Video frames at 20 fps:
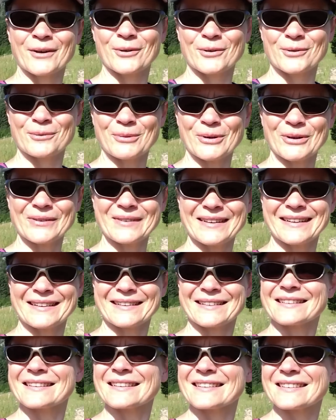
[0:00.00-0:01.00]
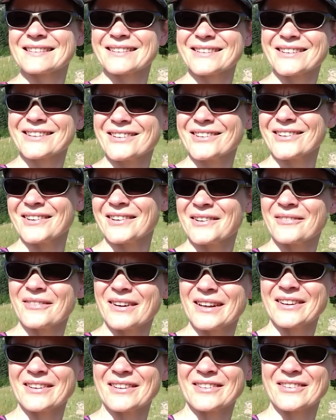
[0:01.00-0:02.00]
Good morning. So
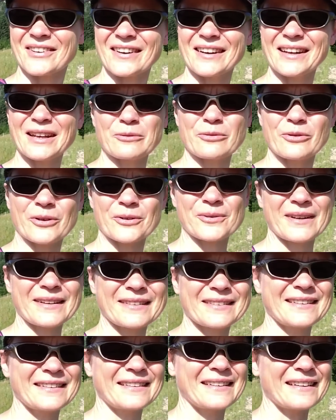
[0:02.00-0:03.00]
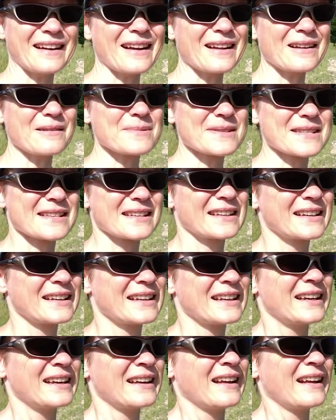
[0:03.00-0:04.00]
when you're training for a race in the Alps,
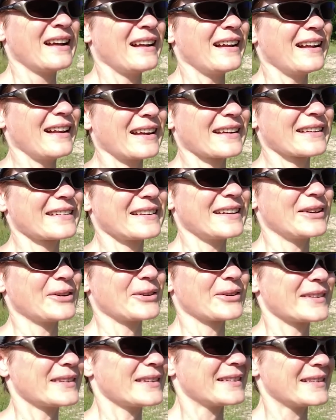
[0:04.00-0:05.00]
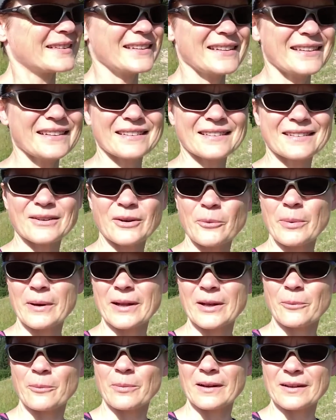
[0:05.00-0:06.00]
like the OCC, there's no
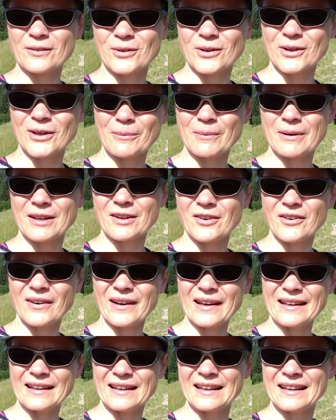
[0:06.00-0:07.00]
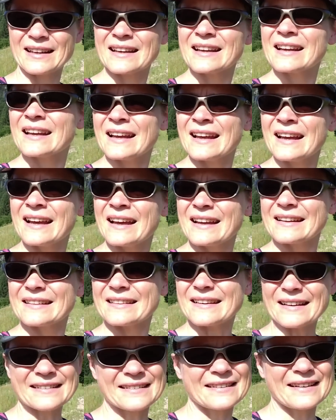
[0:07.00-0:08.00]
better place to come and train
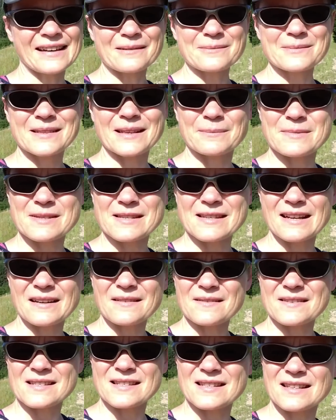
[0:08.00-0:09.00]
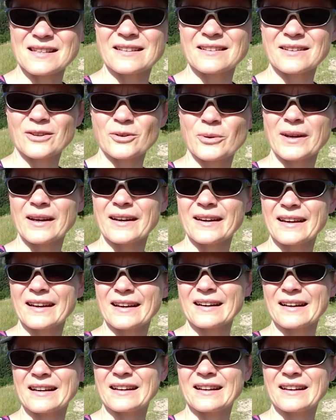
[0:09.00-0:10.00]
than the Alps themselves. So we are
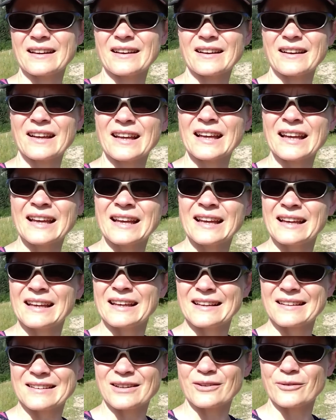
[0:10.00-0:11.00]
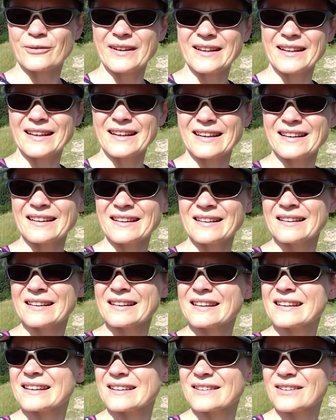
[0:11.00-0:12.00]
here in Slovenia,
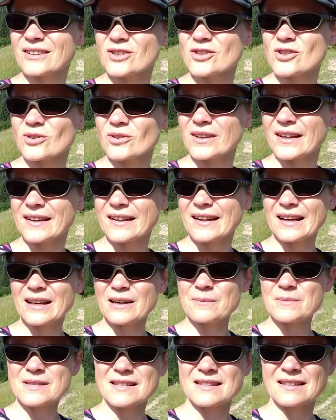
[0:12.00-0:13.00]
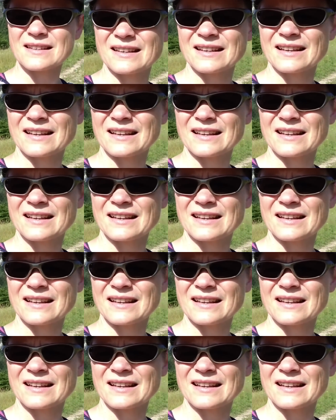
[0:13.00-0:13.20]
in the Julian Alps.